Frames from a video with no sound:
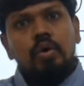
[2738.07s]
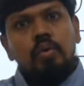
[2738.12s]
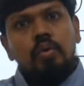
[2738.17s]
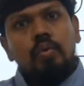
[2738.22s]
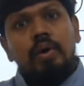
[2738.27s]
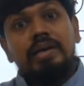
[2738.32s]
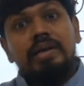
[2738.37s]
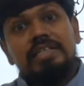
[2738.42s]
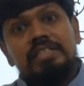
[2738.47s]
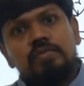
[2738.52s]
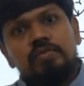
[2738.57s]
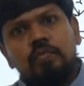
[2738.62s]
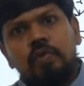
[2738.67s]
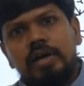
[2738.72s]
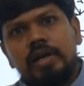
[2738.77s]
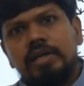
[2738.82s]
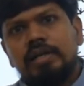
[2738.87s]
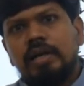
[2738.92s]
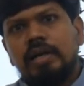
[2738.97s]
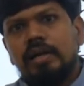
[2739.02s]
What is
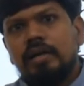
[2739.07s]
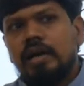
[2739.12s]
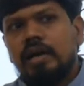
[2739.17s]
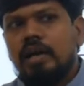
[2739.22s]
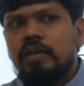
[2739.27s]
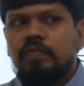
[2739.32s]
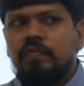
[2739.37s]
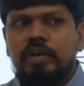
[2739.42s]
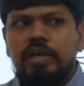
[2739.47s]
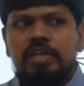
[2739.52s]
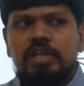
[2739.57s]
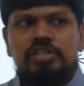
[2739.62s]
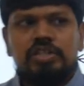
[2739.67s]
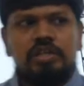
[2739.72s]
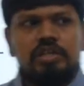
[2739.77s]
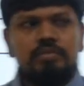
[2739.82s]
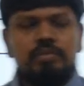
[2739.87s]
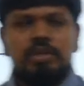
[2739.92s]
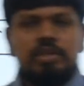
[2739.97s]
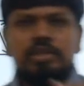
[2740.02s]
vertical
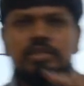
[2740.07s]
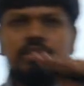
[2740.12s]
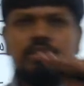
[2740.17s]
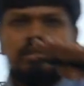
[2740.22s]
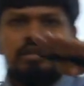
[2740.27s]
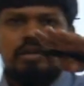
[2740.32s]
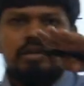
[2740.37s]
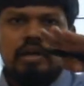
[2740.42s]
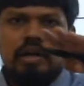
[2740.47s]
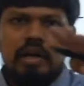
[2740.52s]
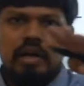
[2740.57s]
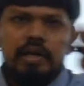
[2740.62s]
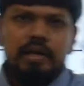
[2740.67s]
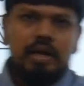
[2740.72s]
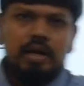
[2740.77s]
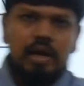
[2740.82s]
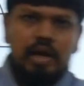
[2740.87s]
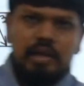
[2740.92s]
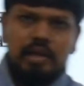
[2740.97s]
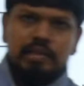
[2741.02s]
configuration means? Like
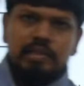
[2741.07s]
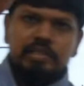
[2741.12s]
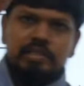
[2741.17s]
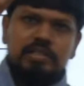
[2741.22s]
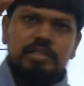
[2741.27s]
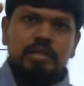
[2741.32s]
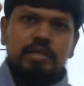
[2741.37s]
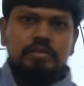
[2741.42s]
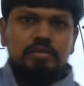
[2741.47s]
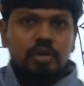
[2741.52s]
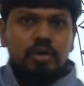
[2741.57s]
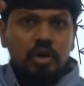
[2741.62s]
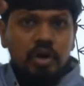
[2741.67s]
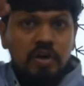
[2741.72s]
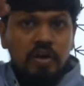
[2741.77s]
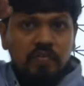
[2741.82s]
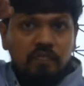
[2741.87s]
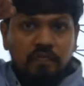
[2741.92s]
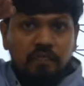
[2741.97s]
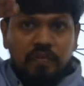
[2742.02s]
all these things.
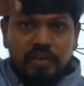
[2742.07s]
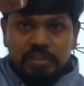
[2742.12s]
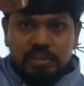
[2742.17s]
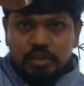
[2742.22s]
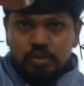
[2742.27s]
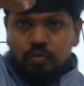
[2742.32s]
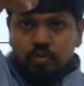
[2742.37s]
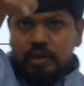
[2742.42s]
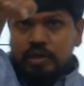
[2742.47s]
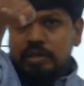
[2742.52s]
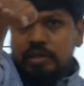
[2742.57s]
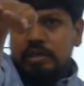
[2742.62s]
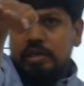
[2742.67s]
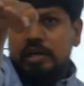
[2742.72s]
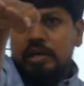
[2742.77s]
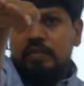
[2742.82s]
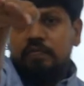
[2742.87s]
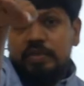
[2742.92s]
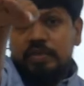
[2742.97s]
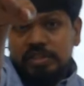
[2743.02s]
First one
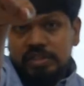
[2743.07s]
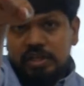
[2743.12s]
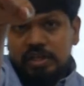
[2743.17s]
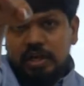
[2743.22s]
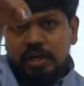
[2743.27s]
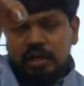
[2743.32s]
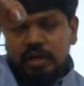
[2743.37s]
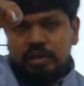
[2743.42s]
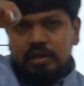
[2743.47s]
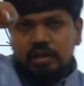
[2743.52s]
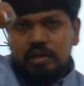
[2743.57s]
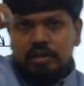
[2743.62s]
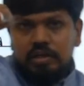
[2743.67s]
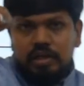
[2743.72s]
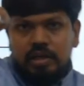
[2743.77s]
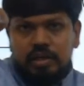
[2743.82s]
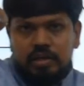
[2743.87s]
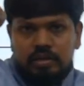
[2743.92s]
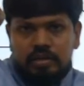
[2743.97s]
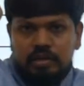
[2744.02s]
here, first conductor
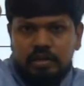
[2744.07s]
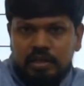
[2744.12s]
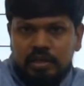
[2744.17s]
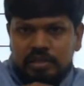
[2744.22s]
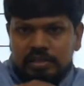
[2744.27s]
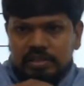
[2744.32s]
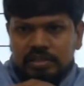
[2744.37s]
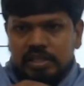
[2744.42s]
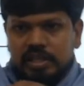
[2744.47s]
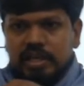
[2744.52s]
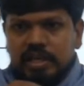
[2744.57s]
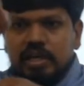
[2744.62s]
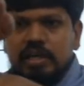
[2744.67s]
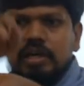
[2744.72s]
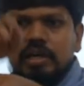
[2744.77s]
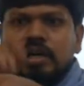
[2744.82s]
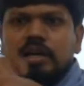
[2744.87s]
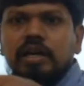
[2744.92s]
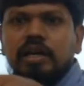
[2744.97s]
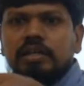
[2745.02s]
here, second
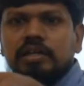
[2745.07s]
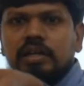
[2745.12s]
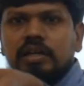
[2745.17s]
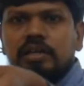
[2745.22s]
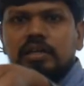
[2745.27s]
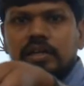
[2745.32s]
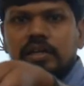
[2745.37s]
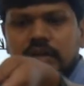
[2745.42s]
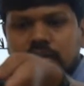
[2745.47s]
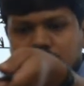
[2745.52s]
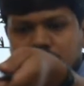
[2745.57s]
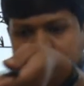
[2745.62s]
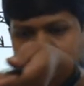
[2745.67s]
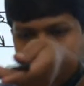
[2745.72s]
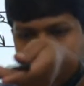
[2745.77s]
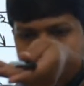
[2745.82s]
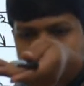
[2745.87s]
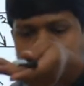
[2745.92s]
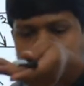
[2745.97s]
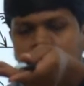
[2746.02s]
conductor here,
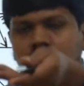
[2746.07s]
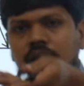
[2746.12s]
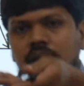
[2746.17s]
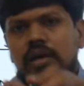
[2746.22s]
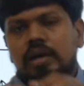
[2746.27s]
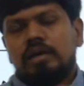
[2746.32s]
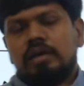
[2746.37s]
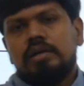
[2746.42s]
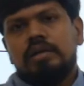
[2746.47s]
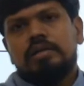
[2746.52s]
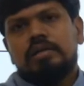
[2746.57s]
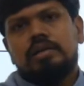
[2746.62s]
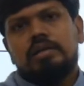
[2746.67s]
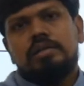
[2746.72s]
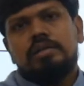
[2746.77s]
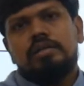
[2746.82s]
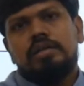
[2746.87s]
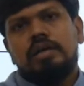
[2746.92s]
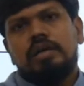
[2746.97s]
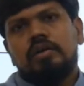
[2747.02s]
and third conductor
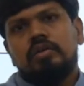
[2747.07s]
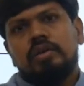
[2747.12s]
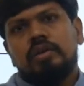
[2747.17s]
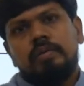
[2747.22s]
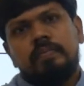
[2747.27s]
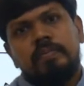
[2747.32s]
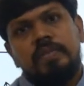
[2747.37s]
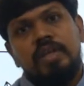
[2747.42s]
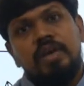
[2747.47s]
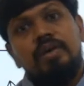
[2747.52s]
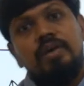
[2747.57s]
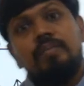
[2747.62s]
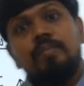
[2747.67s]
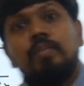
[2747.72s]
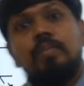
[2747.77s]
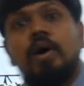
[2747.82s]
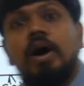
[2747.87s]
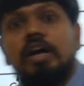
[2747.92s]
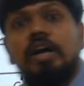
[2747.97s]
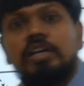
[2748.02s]
here. Okay.
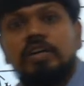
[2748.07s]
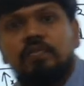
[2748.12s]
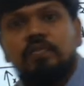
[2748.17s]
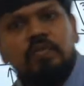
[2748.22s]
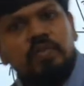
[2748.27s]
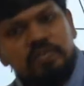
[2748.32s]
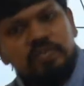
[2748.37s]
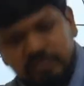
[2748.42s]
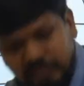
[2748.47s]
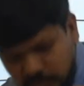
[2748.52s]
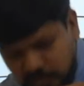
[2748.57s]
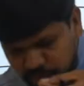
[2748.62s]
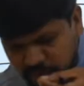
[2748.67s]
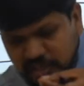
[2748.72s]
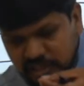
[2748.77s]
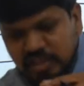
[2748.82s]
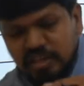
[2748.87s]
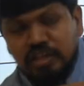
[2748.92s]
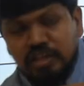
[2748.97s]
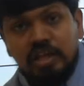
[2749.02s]
Bottom one will be
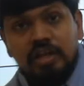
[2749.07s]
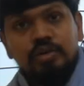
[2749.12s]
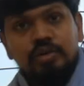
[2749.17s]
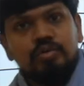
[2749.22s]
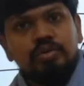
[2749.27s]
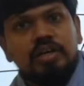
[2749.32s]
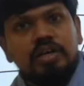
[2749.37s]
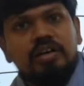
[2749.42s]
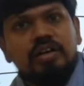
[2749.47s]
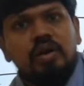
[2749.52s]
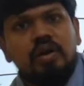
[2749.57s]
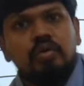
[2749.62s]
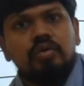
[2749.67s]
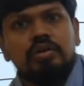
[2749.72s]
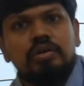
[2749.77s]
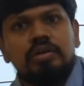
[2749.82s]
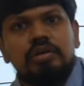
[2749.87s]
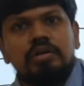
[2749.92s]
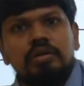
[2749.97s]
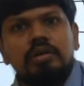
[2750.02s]
near to the
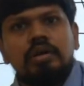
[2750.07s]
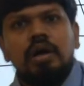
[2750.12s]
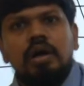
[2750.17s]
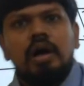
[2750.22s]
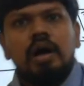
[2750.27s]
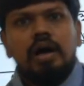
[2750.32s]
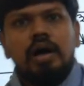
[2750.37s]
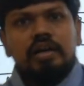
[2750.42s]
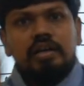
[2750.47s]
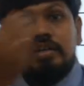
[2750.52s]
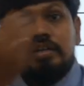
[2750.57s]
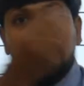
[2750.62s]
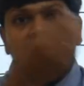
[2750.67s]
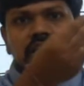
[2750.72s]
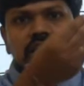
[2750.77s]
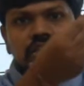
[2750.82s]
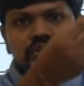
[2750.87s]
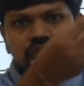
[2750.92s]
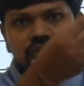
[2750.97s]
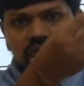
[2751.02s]
ground, and the
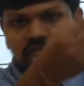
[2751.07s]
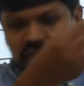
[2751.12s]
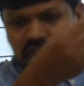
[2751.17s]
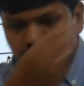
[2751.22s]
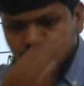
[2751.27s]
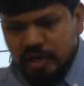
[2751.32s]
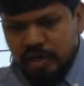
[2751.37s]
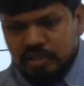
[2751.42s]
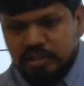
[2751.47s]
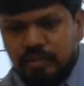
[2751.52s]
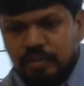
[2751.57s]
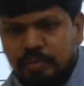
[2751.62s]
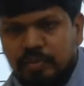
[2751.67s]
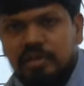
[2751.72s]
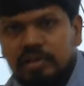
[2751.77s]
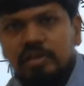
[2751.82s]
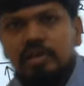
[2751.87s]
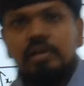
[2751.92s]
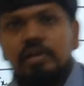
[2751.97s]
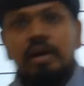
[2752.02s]
next one will be at the
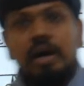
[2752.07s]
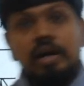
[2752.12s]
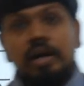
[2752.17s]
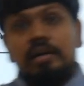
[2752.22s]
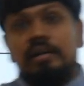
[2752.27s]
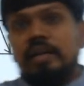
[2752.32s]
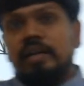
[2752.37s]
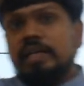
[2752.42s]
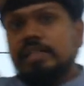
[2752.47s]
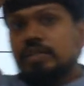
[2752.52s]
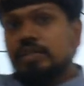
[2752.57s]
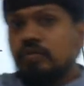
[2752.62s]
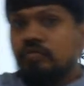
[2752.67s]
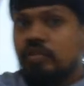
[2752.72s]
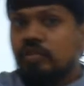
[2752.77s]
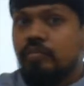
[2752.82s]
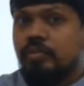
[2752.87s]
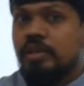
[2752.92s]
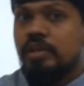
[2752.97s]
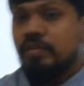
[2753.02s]
middle, and the next one
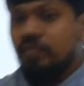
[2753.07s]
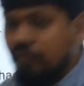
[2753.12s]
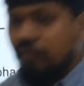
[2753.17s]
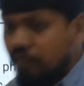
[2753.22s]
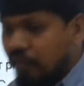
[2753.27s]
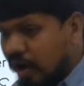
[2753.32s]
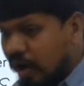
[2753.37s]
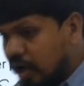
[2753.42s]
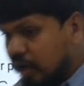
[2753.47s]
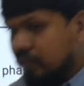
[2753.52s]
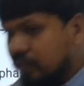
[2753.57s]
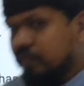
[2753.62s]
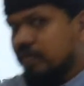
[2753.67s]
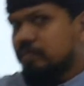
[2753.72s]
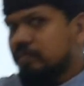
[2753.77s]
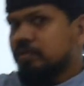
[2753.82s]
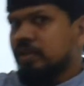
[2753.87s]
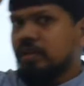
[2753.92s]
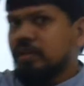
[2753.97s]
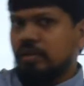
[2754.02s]
will be far
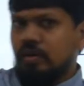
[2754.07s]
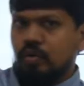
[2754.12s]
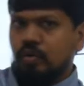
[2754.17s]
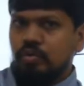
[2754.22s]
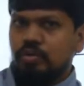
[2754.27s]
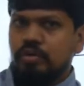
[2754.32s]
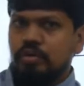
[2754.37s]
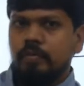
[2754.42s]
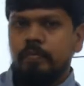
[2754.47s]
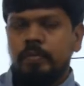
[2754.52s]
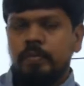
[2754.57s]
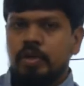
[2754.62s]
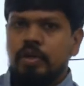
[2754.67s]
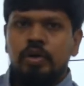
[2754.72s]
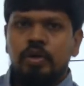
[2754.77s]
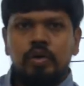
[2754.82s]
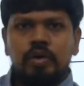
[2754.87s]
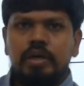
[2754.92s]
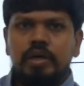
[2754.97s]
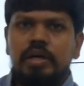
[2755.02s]
from the ground. You
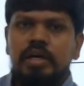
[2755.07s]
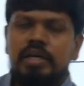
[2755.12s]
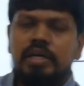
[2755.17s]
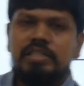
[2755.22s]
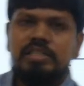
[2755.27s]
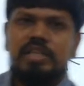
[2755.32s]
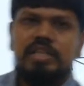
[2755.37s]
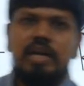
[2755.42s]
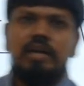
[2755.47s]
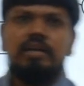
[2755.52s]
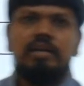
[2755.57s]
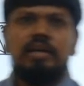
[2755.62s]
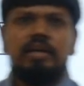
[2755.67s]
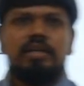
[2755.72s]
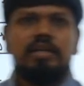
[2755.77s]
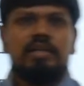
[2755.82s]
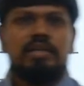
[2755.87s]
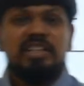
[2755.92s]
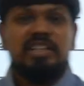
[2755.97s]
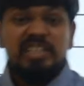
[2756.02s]
can understand,
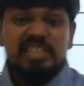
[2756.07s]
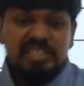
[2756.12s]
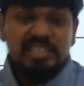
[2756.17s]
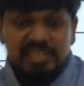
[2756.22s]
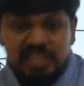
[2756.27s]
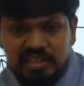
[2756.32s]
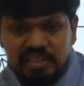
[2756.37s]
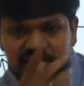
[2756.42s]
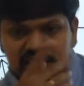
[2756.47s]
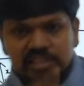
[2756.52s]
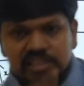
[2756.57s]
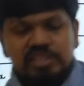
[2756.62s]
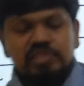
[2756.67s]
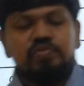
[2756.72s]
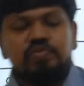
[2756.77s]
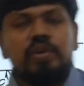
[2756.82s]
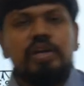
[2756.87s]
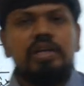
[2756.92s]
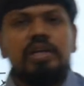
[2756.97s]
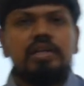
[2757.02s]
right? Distance is
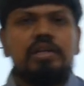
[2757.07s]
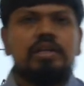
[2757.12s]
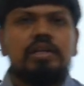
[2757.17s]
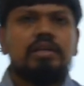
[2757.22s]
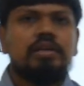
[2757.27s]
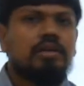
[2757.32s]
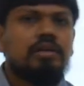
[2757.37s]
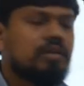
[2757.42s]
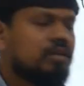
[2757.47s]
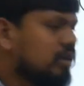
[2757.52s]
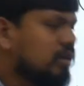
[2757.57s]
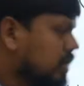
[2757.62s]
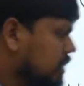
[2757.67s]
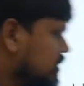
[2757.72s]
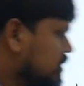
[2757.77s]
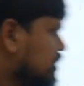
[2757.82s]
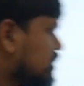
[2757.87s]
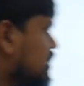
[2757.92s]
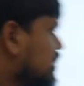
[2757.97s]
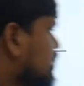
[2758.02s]
varying,
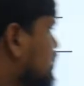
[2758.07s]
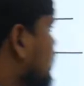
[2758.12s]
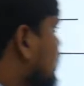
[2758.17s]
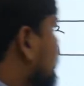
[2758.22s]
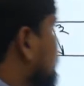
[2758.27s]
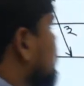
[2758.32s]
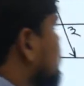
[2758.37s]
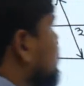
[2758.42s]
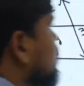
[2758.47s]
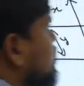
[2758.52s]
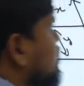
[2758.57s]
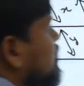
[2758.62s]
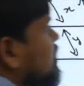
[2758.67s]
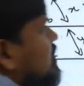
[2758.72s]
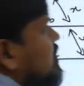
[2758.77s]
just like this. This